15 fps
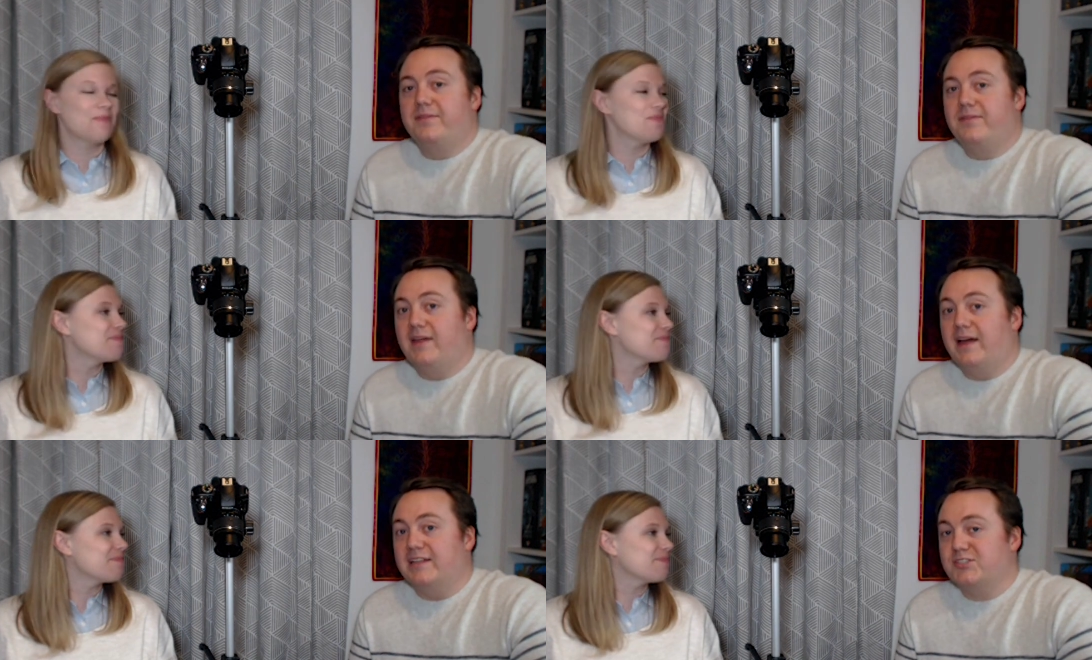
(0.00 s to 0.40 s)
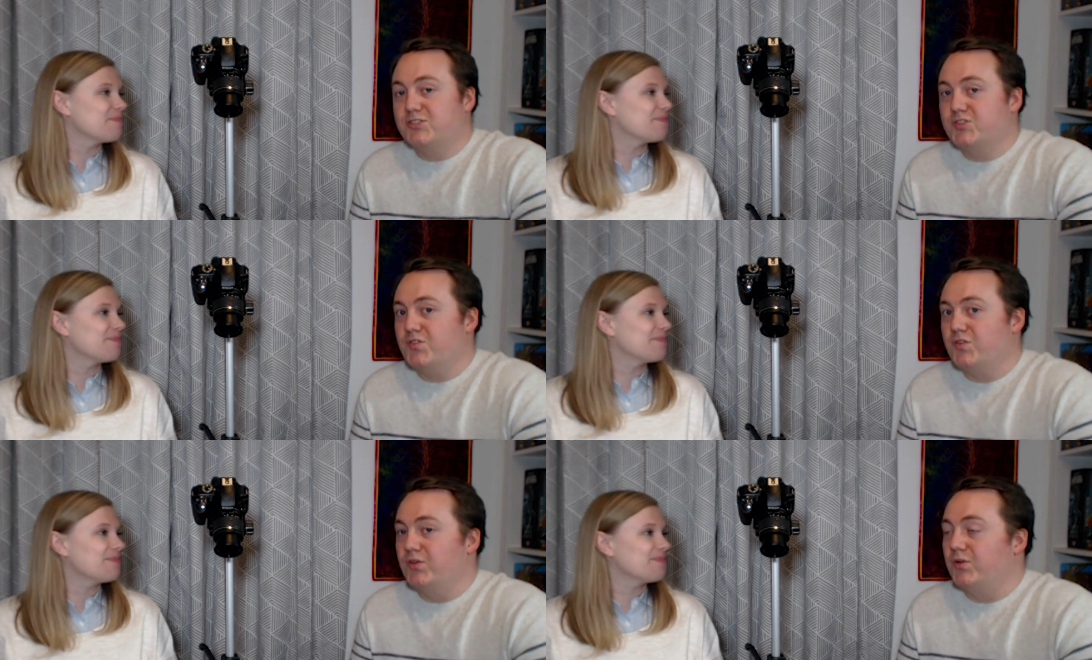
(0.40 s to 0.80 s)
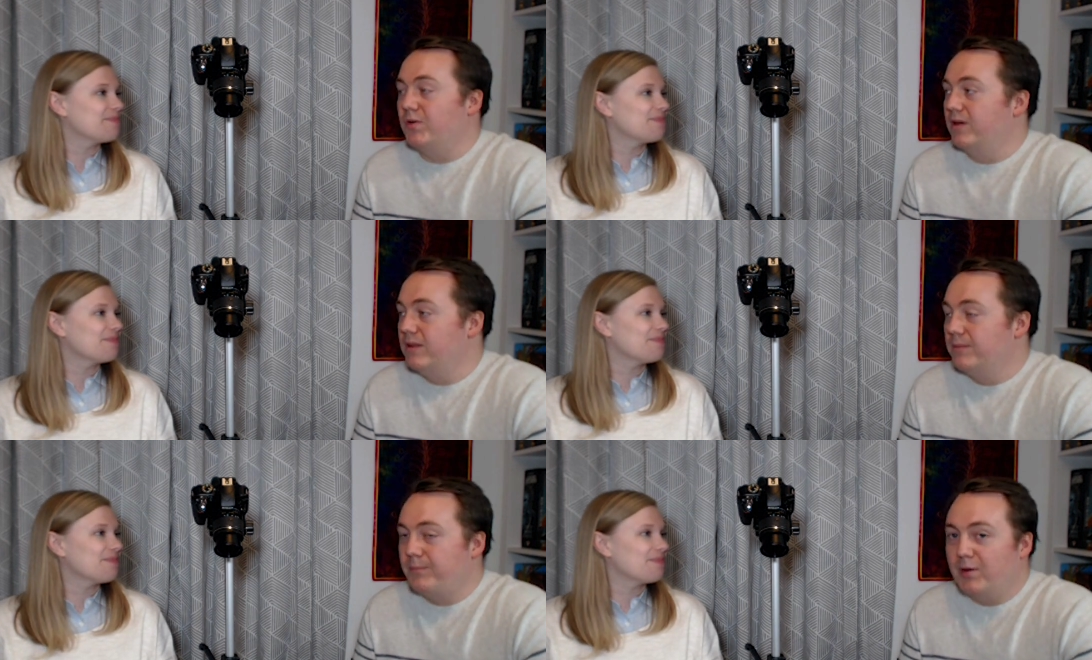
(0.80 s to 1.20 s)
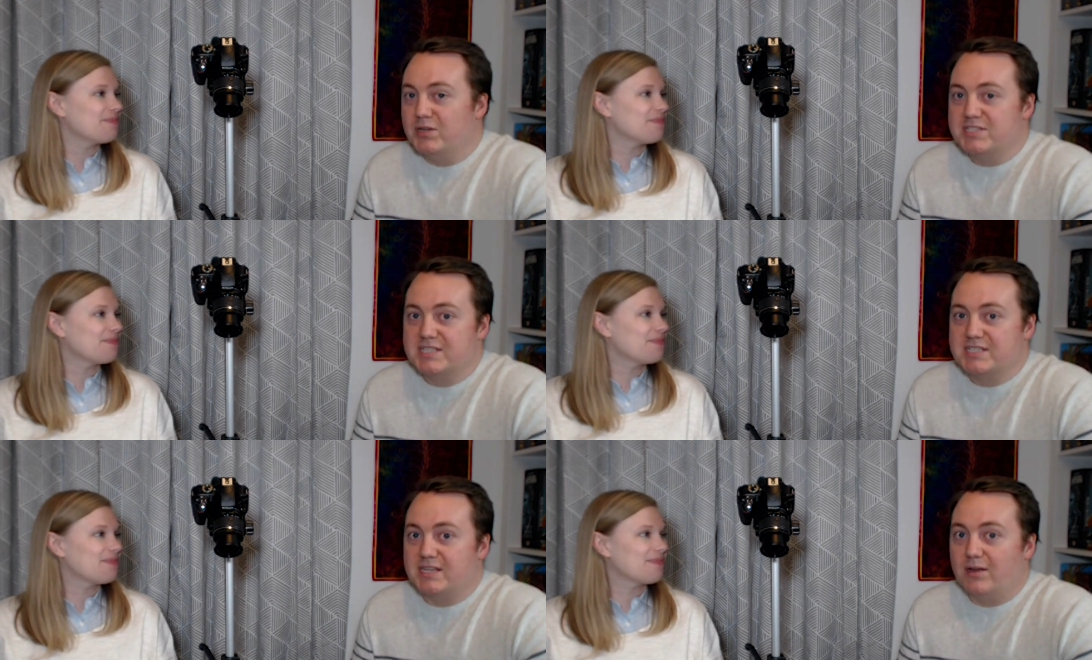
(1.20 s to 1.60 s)
Speaker 1: That's true, and the
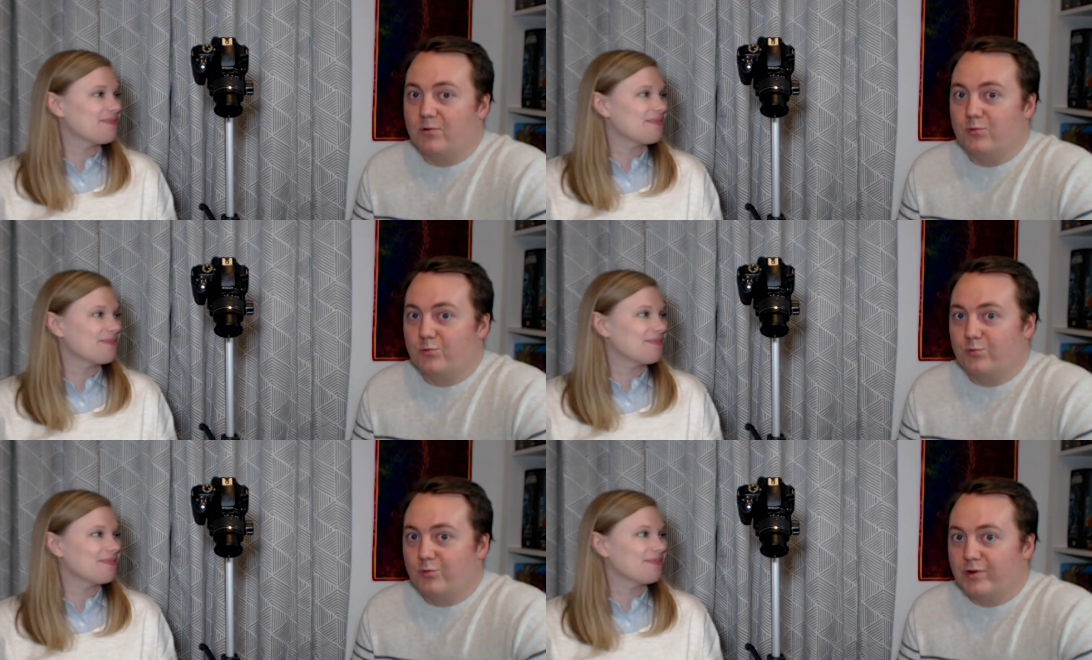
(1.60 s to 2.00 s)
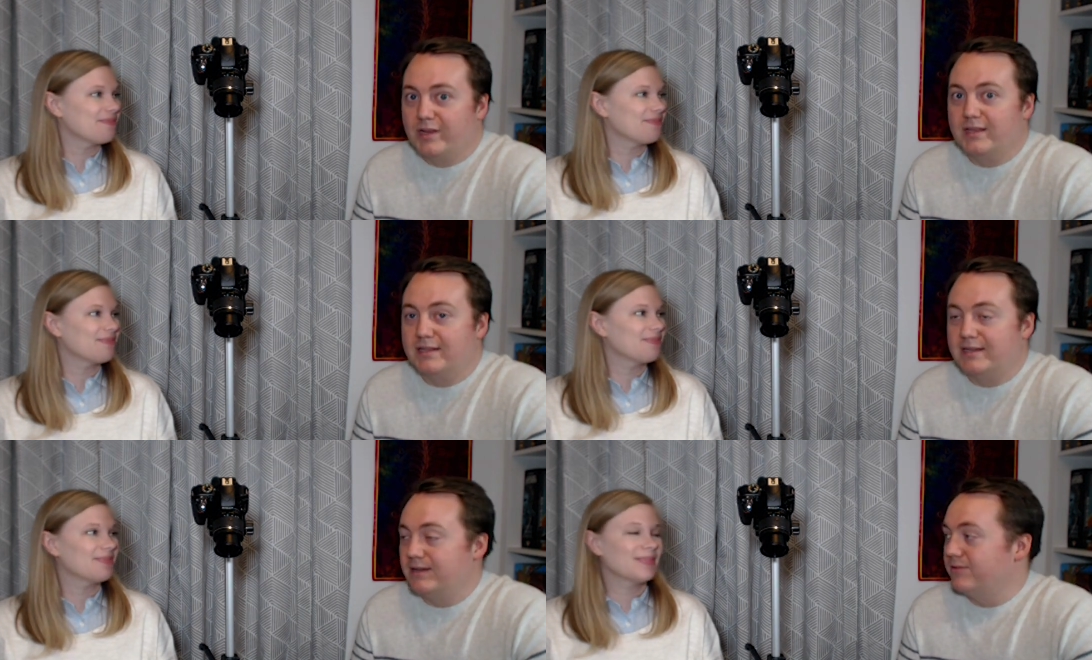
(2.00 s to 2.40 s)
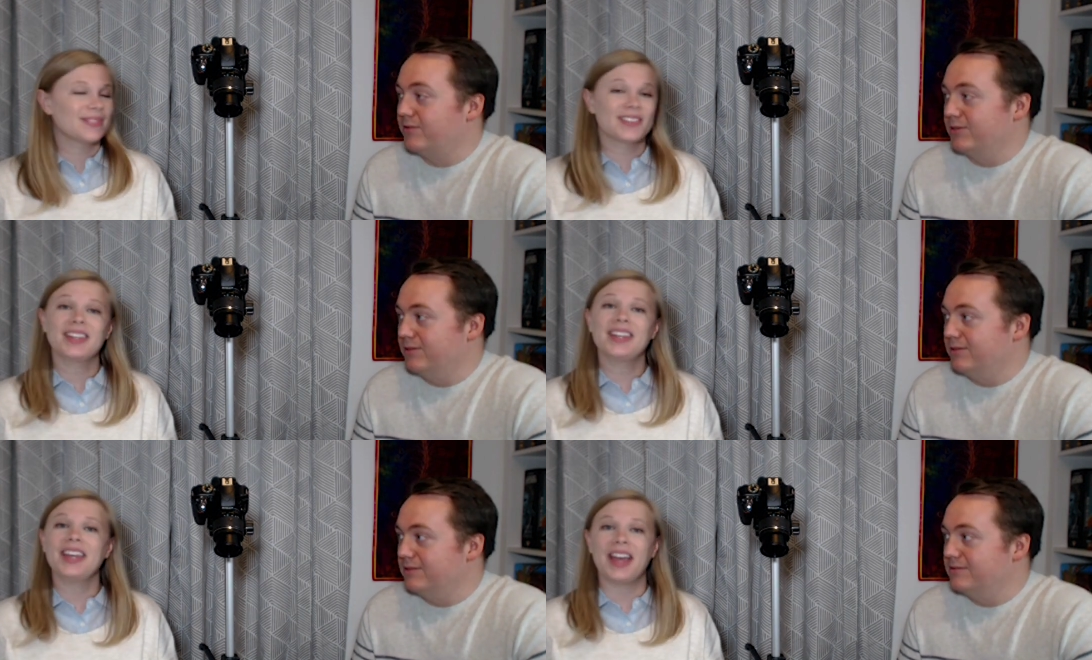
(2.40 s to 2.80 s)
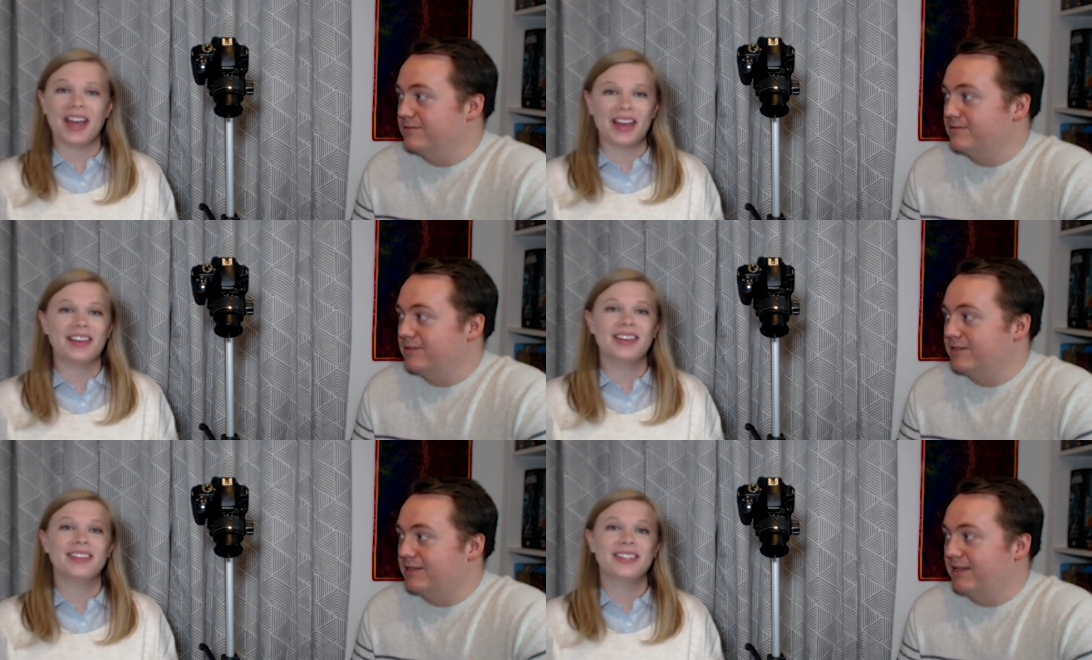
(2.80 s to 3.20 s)
bosses are really difficult.
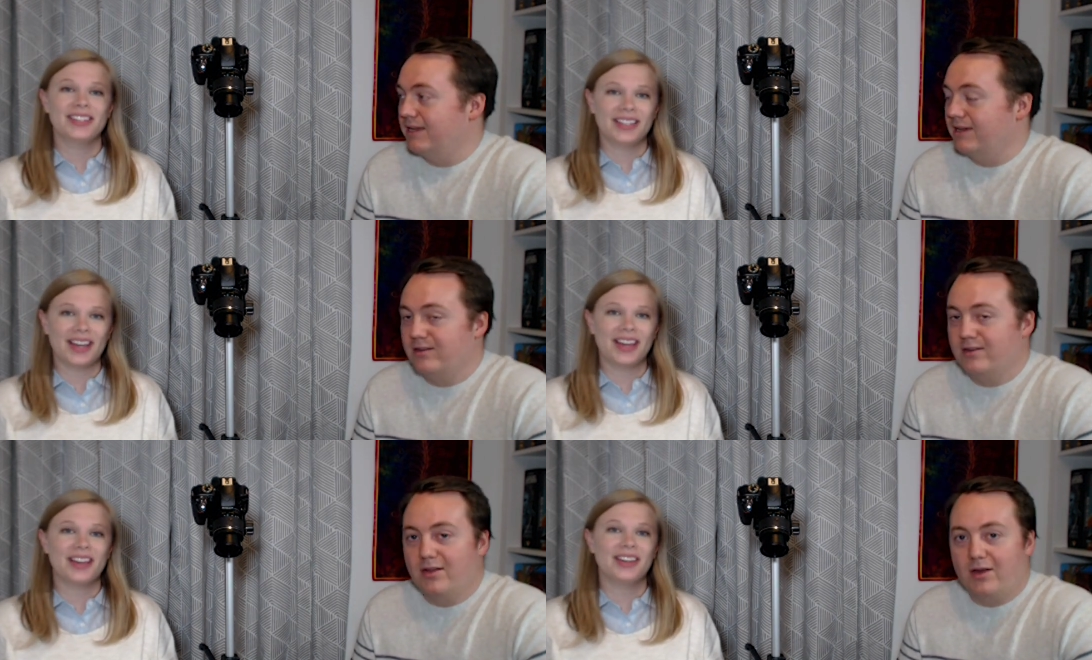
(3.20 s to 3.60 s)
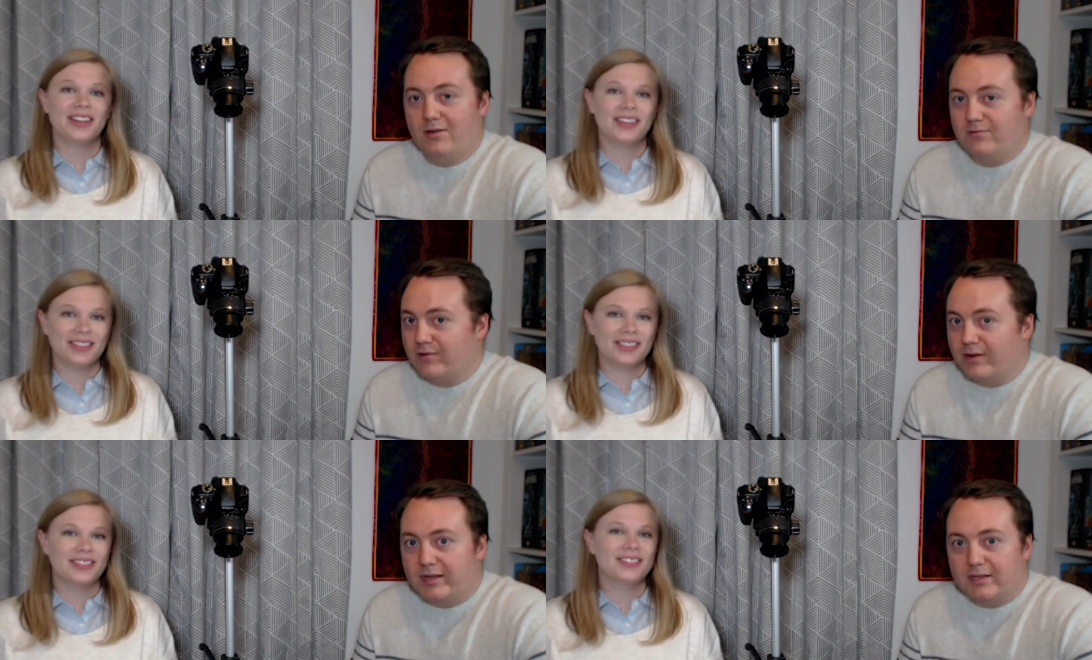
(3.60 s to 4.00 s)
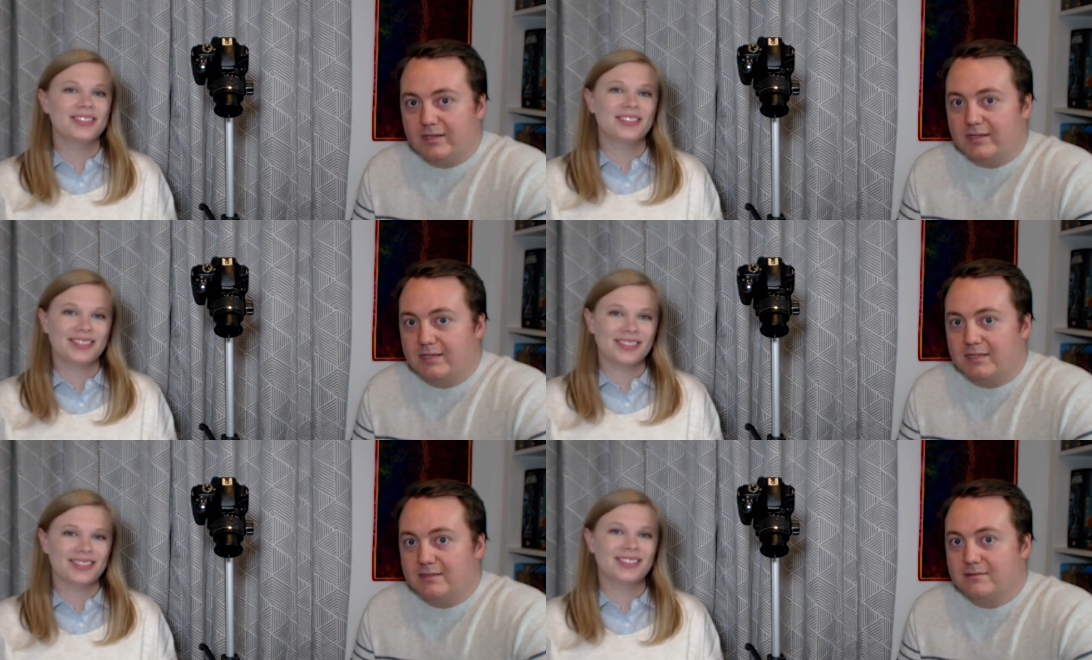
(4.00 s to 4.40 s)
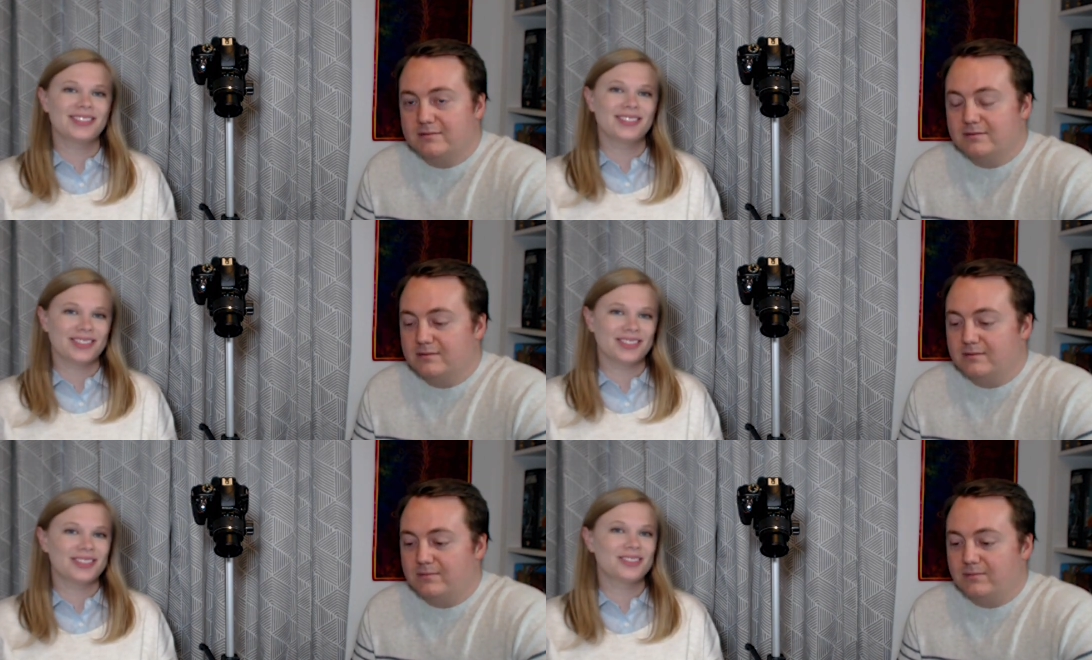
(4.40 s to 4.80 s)
Yeah. They are yeah. not friendly,
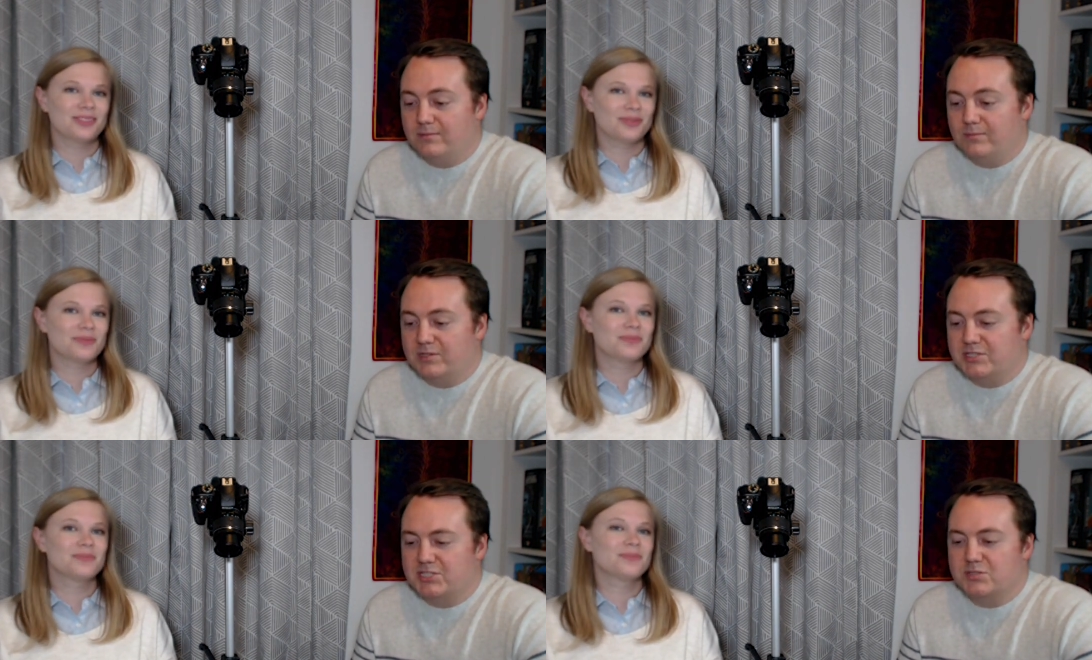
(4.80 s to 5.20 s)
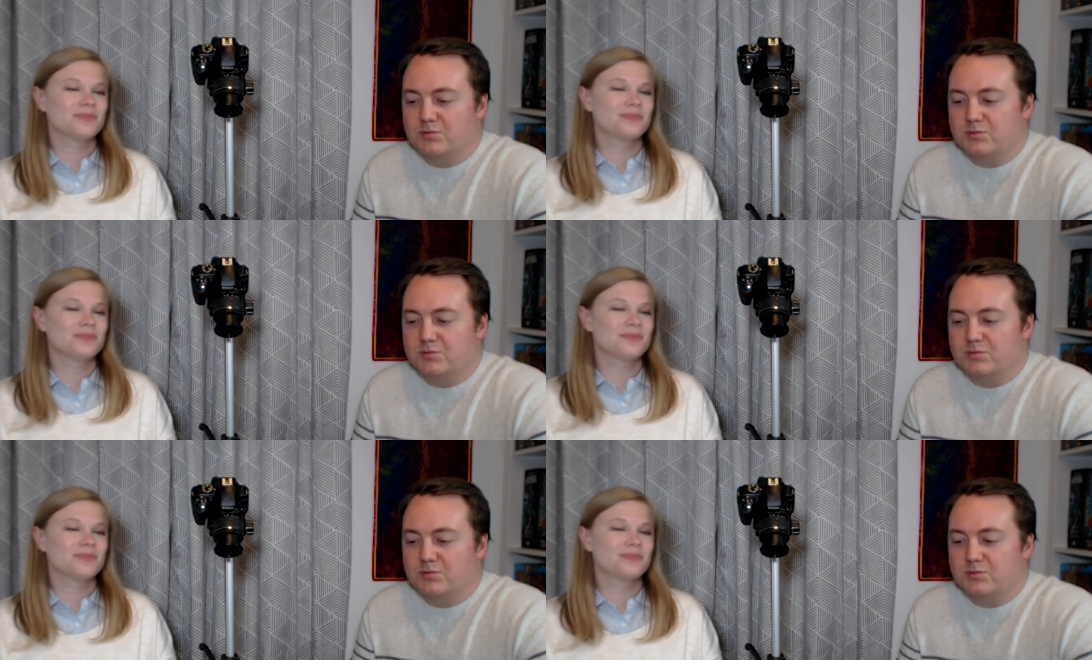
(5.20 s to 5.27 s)
which is